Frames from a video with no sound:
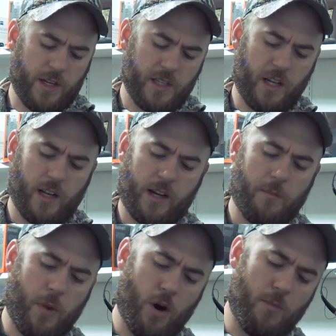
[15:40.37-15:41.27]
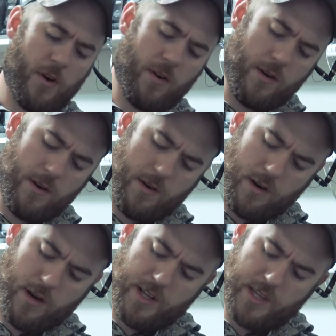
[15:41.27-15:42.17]
It's not like a Berber
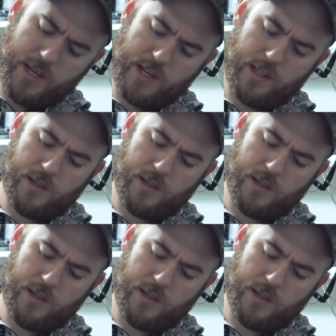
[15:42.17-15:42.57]
or anything.